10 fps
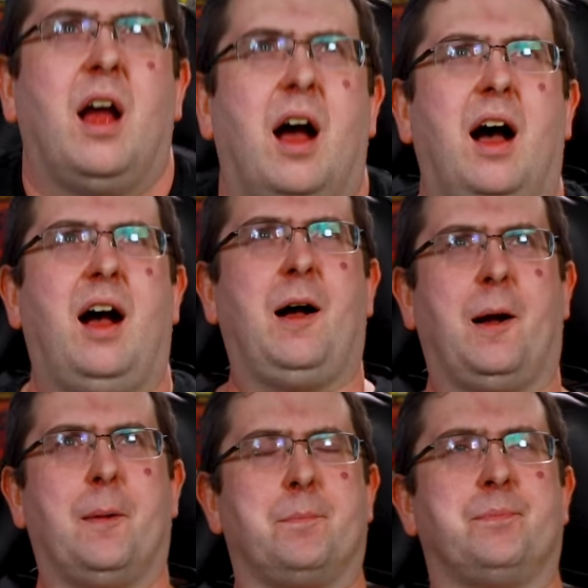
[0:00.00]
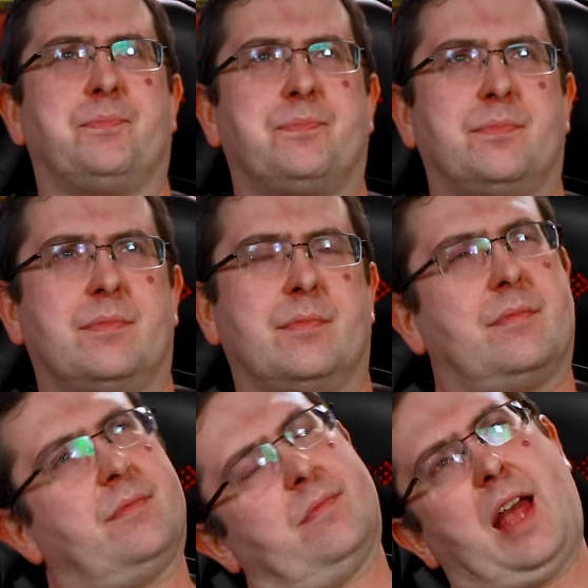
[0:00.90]
I
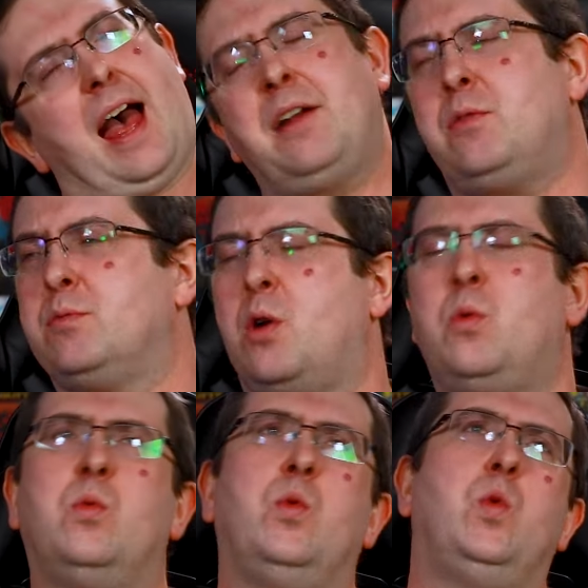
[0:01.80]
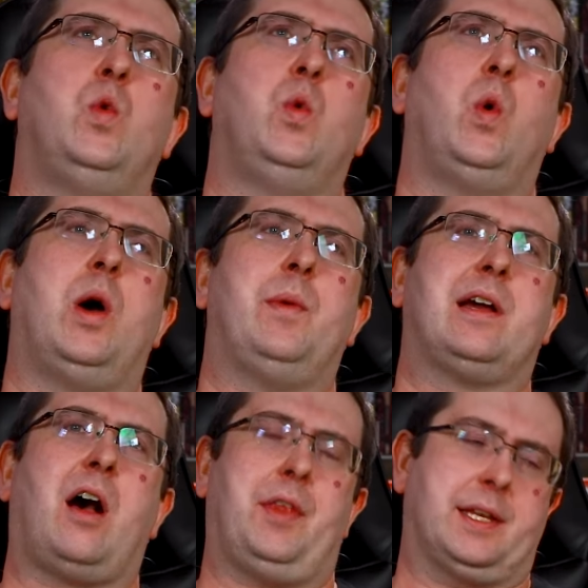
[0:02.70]
don't know what we
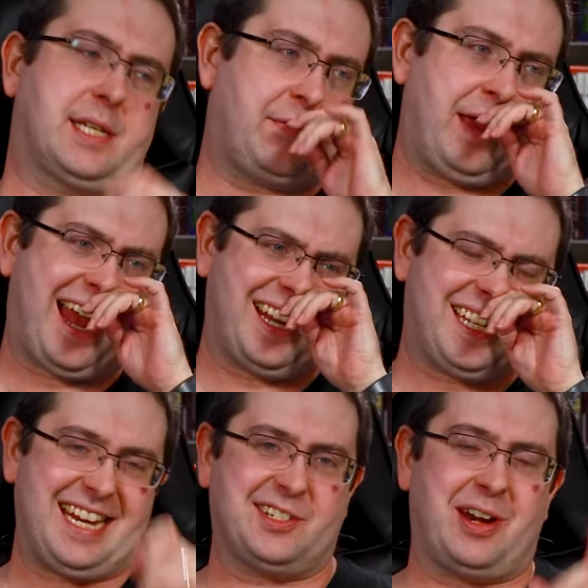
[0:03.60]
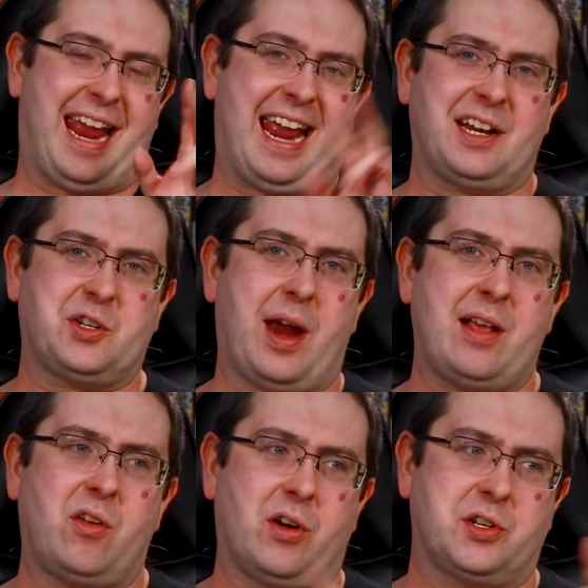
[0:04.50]
call this. Have we had a teaser and a
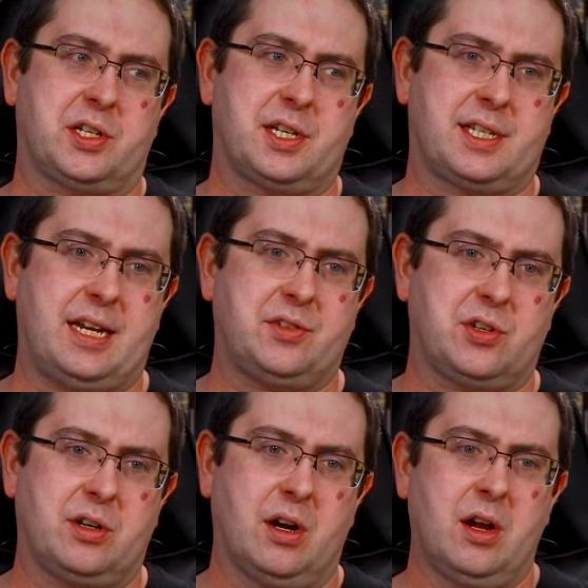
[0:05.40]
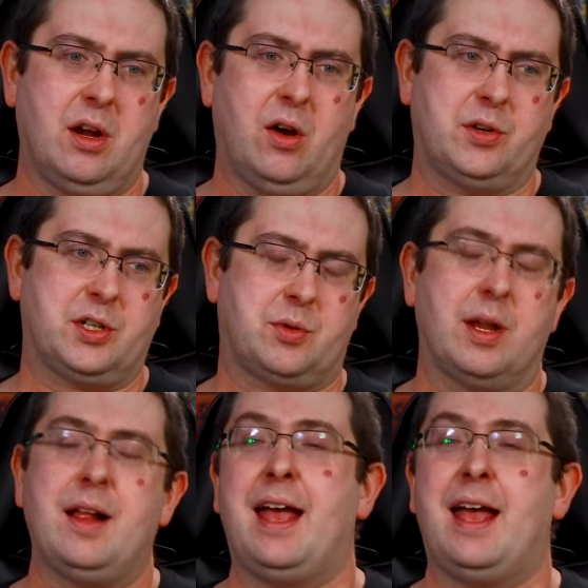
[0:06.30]
trailer, or just a teaser, or just...